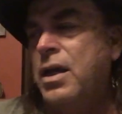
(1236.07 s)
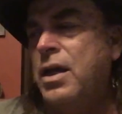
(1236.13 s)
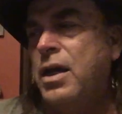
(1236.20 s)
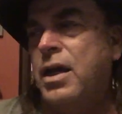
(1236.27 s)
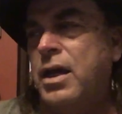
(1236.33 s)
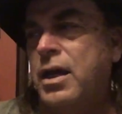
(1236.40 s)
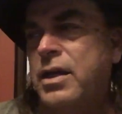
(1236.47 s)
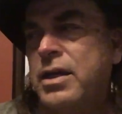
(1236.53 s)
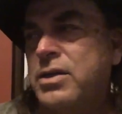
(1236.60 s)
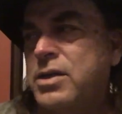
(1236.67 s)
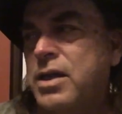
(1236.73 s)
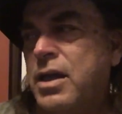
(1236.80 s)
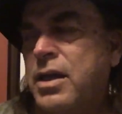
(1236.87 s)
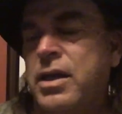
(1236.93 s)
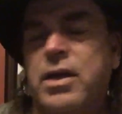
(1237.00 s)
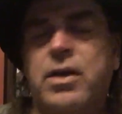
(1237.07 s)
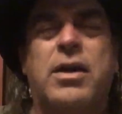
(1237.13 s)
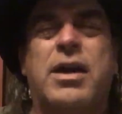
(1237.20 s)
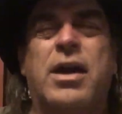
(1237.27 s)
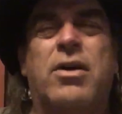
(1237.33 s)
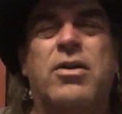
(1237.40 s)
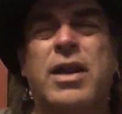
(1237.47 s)
And he said he
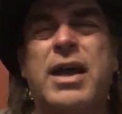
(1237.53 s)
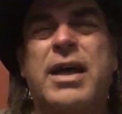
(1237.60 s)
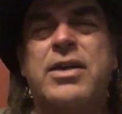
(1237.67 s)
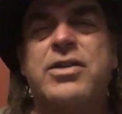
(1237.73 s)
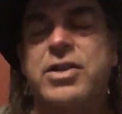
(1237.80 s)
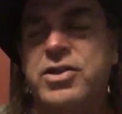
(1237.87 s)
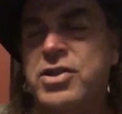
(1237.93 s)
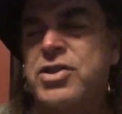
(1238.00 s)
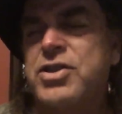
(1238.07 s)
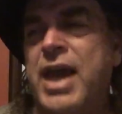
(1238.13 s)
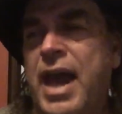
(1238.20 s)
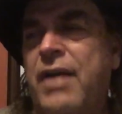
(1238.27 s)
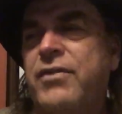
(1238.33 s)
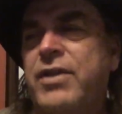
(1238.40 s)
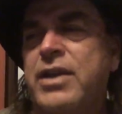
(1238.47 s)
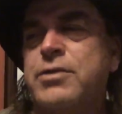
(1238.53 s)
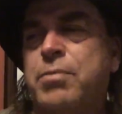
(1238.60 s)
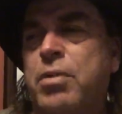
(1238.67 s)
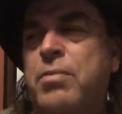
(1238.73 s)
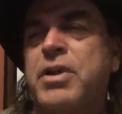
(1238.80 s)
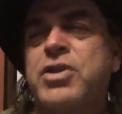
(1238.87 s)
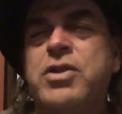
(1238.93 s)
could care less. It's just they have to ask
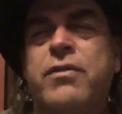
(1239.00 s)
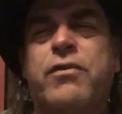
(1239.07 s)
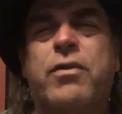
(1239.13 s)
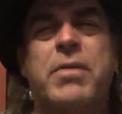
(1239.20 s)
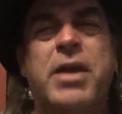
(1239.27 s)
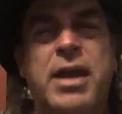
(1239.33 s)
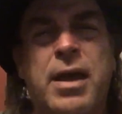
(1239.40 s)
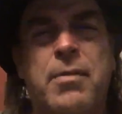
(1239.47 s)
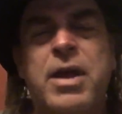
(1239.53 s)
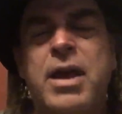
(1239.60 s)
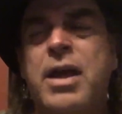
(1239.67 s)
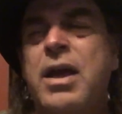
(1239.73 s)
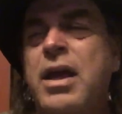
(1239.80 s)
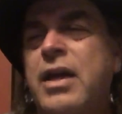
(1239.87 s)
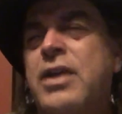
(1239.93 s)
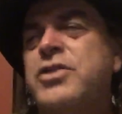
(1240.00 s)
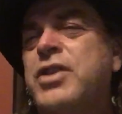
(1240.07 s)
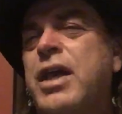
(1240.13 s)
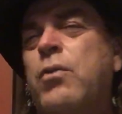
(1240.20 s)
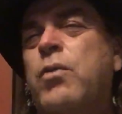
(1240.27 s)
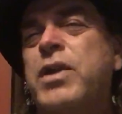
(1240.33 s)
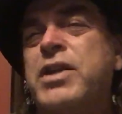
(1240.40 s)
permission from him because
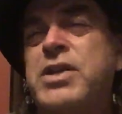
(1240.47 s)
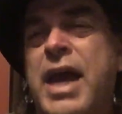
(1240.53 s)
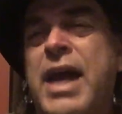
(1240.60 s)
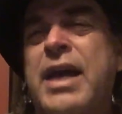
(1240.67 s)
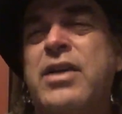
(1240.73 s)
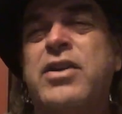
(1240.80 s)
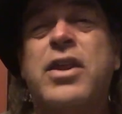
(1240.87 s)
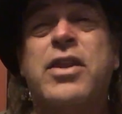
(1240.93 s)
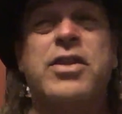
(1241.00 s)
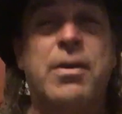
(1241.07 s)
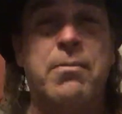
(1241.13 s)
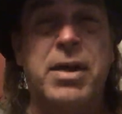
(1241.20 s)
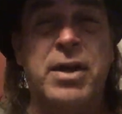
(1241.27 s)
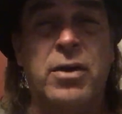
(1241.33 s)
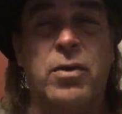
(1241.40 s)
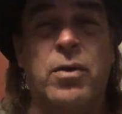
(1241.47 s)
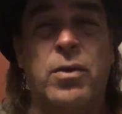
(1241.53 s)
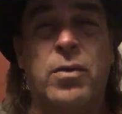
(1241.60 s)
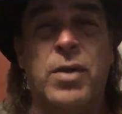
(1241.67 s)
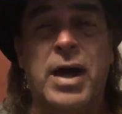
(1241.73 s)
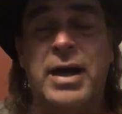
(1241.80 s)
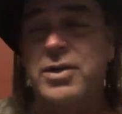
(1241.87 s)
they retained the
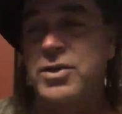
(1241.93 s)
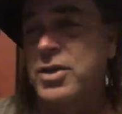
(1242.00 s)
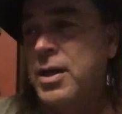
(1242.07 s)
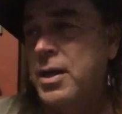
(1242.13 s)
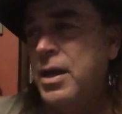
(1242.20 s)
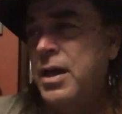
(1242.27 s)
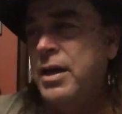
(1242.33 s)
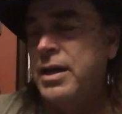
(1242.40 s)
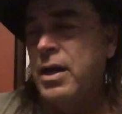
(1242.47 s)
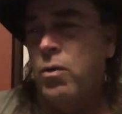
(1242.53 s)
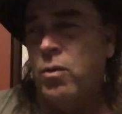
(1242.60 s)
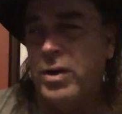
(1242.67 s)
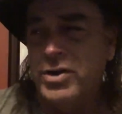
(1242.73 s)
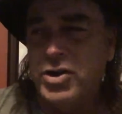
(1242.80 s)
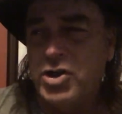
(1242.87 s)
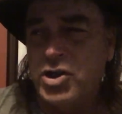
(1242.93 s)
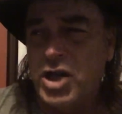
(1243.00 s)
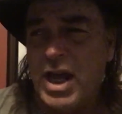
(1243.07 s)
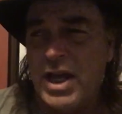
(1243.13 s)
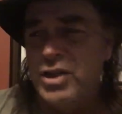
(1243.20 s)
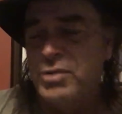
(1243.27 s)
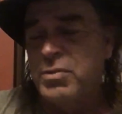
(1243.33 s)
mineral rights. Now, what's
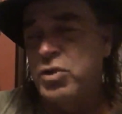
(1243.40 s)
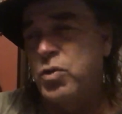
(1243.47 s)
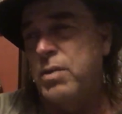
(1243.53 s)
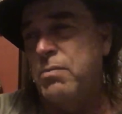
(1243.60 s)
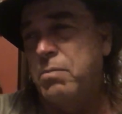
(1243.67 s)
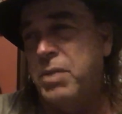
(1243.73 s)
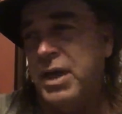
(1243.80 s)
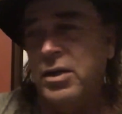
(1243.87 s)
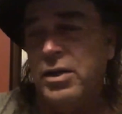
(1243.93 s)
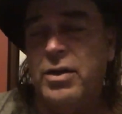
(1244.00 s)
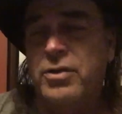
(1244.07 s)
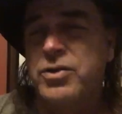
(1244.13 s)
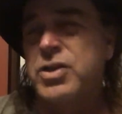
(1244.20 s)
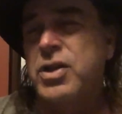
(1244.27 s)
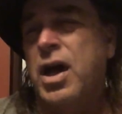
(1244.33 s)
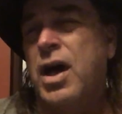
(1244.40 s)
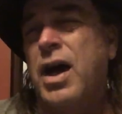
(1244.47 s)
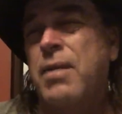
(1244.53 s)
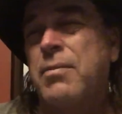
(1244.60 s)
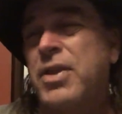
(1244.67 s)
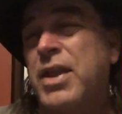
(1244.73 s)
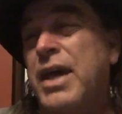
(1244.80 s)
changed between Bigelow's
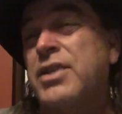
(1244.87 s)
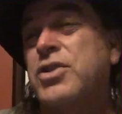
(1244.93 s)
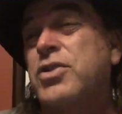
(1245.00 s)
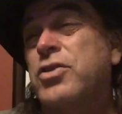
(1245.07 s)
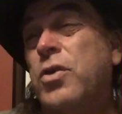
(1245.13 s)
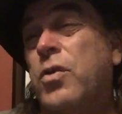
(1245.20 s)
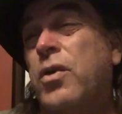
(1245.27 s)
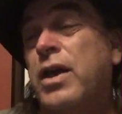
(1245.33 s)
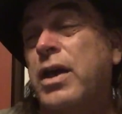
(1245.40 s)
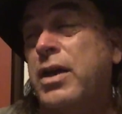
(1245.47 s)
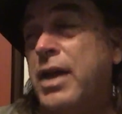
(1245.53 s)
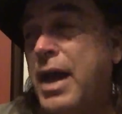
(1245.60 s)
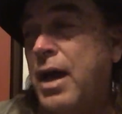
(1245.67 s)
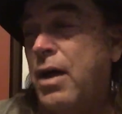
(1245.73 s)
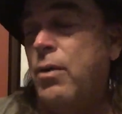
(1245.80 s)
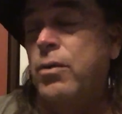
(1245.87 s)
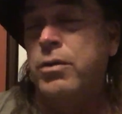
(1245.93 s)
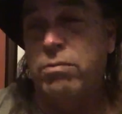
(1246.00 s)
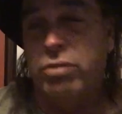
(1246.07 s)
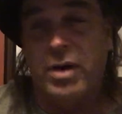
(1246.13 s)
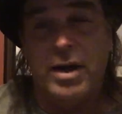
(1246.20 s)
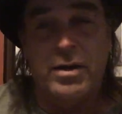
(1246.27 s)
time and that story and now
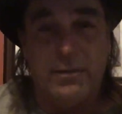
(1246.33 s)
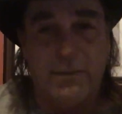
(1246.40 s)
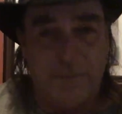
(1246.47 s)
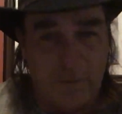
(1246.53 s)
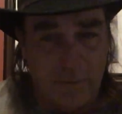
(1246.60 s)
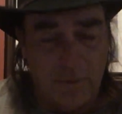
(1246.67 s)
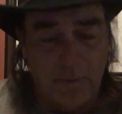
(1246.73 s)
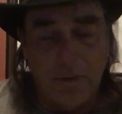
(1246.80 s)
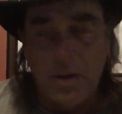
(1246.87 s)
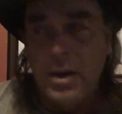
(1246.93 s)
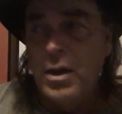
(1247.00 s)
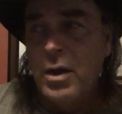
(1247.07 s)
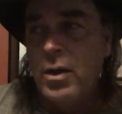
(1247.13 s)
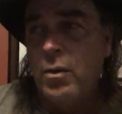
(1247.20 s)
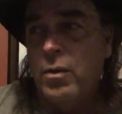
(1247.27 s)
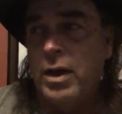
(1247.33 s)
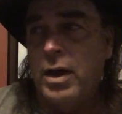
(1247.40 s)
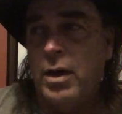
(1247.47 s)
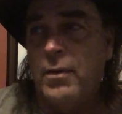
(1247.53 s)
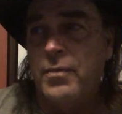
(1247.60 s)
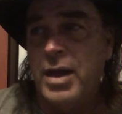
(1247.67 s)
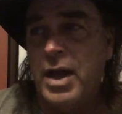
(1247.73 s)
with Brandon Fugel?
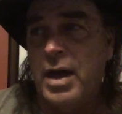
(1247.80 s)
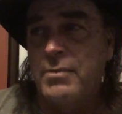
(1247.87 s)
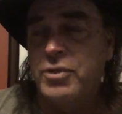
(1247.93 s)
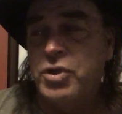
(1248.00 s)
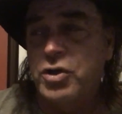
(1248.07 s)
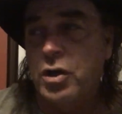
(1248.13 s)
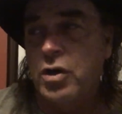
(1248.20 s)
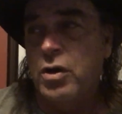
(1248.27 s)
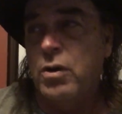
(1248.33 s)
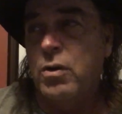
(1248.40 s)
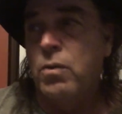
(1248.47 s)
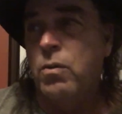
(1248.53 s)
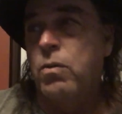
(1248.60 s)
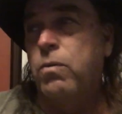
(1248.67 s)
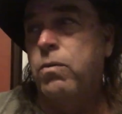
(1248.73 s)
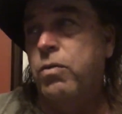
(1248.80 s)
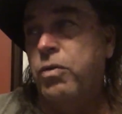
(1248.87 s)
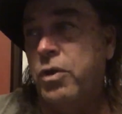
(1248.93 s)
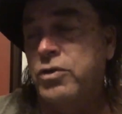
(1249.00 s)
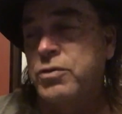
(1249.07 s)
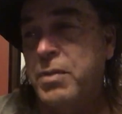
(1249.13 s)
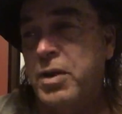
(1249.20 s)
Well, I'm sure
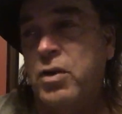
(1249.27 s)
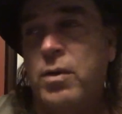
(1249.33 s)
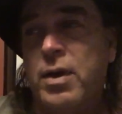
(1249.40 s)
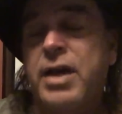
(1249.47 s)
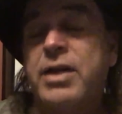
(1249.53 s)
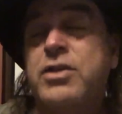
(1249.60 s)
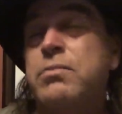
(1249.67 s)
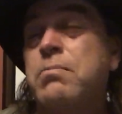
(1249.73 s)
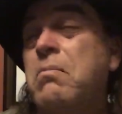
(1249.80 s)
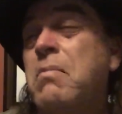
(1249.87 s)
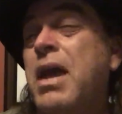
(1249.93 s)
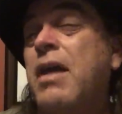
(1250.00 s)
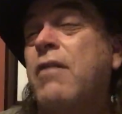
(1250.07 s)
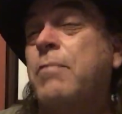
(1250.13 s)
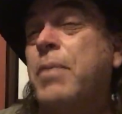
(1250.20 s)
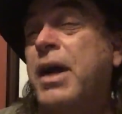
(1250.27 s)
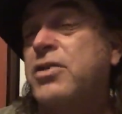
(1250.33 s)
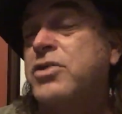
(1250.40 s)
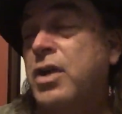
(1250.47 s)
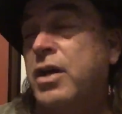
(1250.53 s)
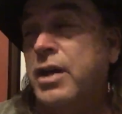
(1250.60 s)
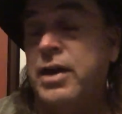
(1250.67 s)
those mineral rights may have
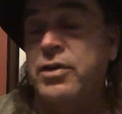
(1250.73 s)
passed on.